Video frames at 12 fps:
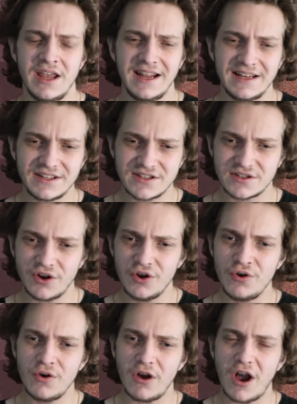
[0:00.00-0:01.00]
it is
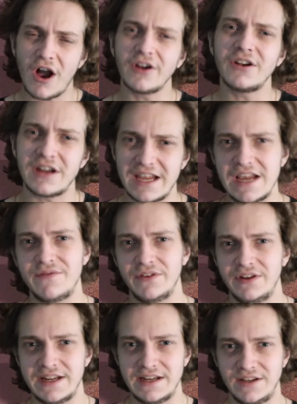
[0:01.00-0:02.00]
so
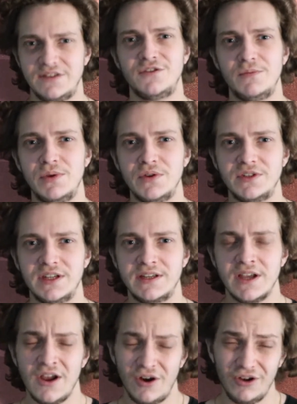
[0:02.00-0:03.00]
unevenly
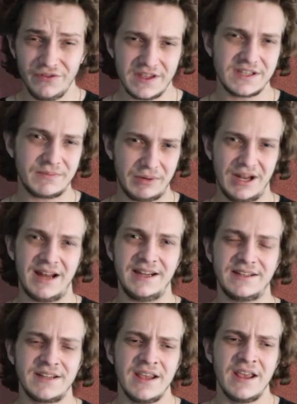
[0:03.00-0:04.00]
distributed on this
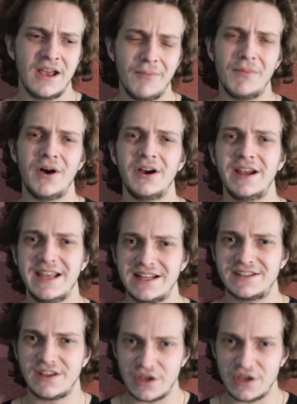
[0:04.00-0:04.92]
planet among its